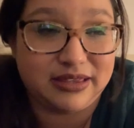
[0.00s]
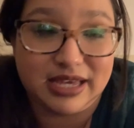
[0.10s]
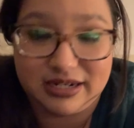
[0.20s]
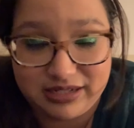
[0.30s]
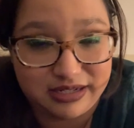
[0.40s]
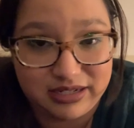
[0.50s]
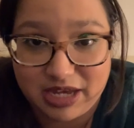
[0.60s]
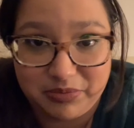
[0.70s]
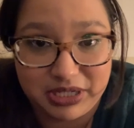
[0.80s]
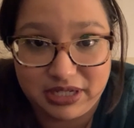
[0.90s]
that didn't
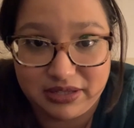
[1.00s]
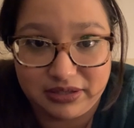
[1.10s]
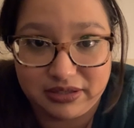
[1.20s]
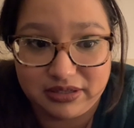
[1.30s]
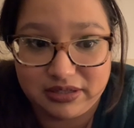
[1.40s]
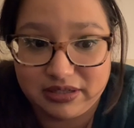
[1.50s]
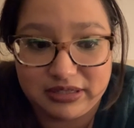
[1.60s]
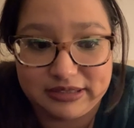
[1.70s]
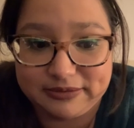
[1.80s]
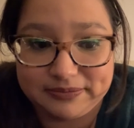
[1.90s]
happen either.
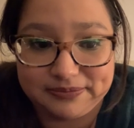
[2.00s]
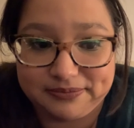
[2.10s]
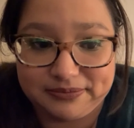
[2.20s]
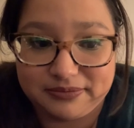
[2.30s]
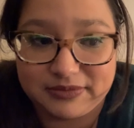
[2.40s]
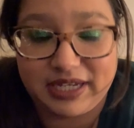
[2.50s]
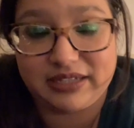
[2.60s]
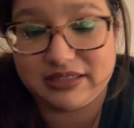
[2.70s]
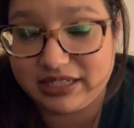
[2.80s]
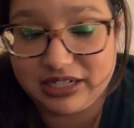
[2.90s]
Like I
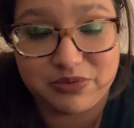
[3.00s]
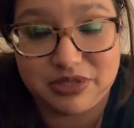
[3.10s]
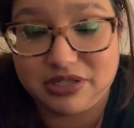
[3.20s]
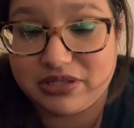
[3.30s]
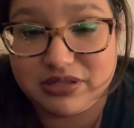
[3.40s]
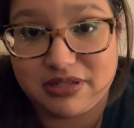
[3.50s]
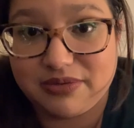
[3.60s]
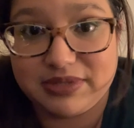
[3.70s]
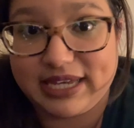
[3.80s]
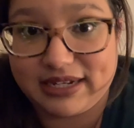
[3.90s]
said, it
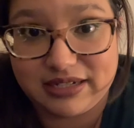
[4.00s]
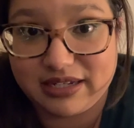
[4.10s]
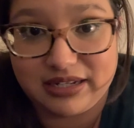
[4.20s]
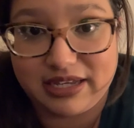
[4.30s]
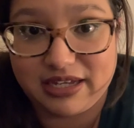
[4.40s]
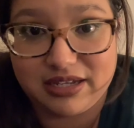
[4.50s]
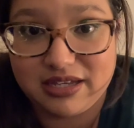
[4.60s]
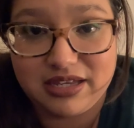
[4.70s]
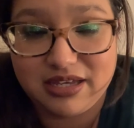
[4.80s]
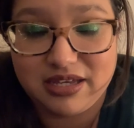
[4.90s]
was hectic. Like,
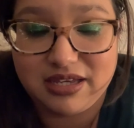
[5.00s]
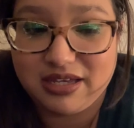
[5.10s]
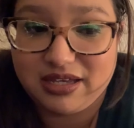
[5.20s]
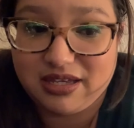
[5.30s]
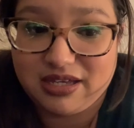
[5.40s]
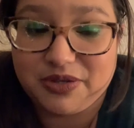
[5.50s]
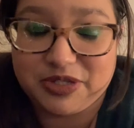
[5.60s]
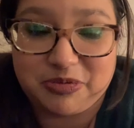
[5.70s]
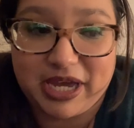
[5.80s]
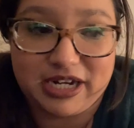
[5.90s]
it
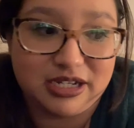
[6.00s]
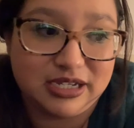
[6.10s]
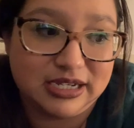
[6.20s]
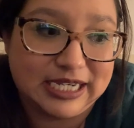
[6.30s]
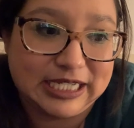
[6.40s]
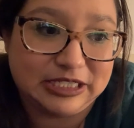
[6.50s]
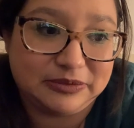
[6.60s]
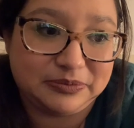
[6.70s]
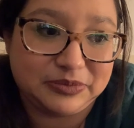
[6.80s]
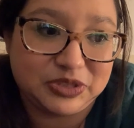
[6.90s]
was bad.
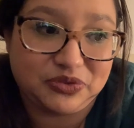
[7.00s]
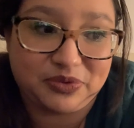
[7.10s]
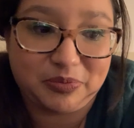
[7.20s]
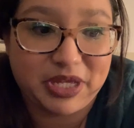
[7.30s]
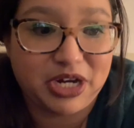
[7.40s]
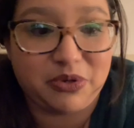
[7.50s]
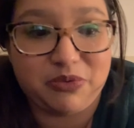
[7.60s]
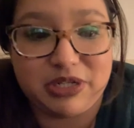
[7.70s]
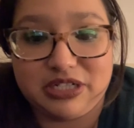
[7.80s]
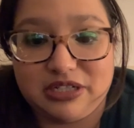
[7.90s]
So from there
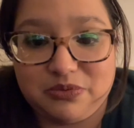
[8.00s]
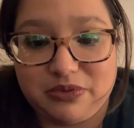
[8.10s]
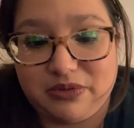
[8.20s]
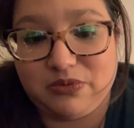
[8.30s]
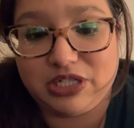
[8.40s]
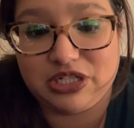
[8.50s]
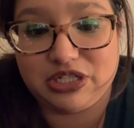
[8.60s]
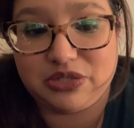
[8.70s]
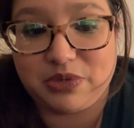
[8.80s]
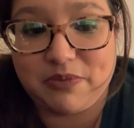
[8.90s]
we
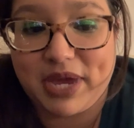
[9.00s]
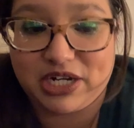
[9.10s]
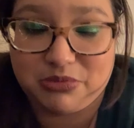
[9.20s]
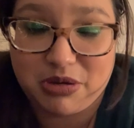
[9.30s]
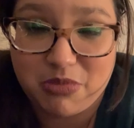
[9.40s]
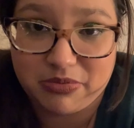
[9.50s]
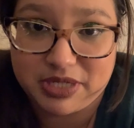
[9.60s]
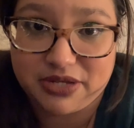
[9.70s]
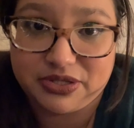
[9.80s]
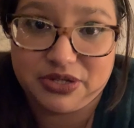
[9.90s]
just went back to my mom's
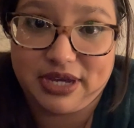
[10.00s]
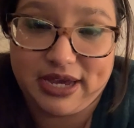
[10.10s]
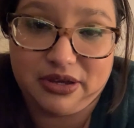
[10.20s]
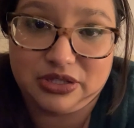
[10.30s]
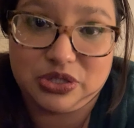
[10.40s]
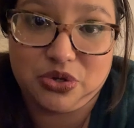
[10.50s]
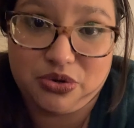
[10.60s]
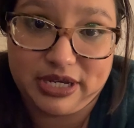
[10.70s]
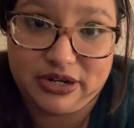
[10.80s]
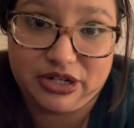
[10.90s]
house to go
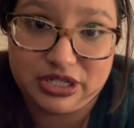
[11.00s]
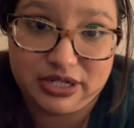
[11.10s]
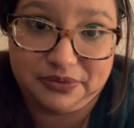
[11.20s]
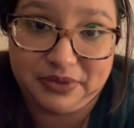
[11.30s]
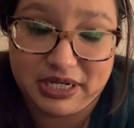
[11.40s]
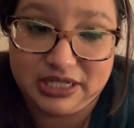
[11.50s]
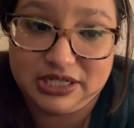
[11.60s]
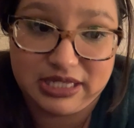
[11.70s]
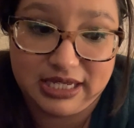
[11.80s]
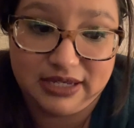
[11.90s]
get our stuff ready
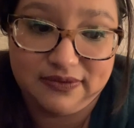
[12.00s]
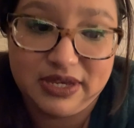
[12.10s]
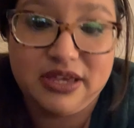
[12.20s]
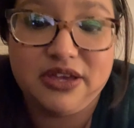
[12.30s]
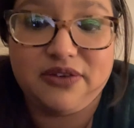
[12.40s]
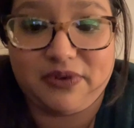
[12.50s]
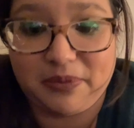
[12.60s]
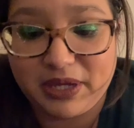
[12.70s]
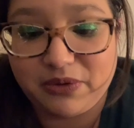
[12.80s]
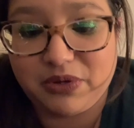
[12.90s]
to leave.
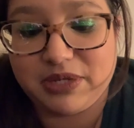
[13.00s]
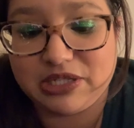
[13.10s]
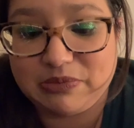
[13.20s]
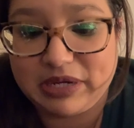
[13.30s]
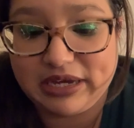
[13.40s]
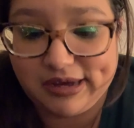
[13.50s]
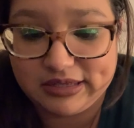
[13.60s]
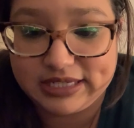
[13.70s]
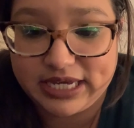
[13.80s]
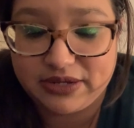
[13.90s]
From there we went to my
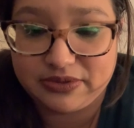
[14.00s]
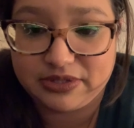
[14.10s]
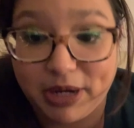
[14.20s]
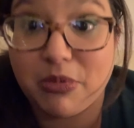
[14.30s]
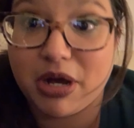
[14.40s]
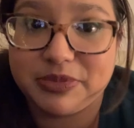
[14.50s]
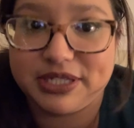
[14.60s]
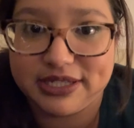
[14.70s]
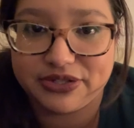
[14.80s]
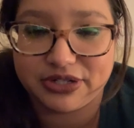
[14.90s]
aunt's house, my mom's
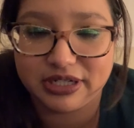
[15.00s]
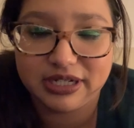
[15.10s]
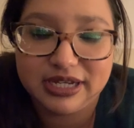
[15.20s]
sister,